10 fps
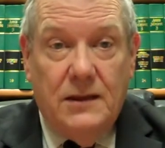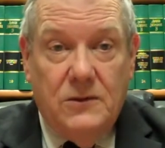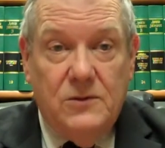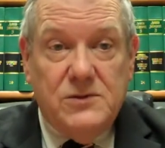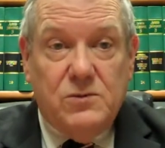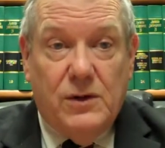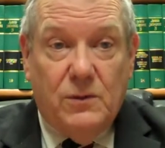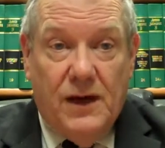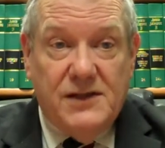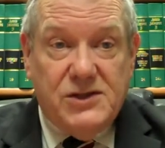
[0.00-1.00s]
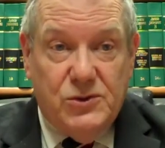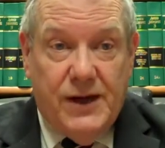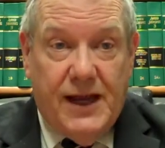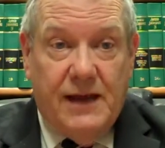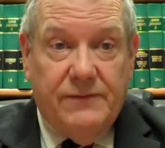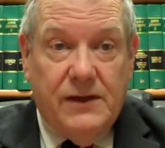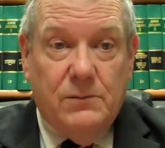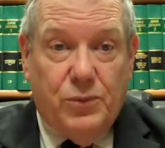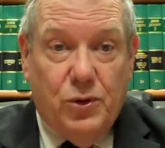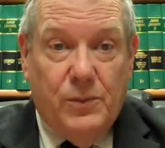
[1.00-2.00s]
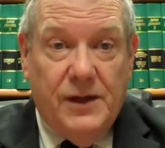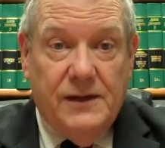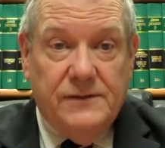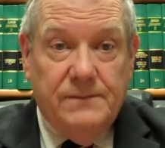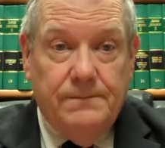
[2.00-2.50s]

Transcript: lose what rights you have in probate.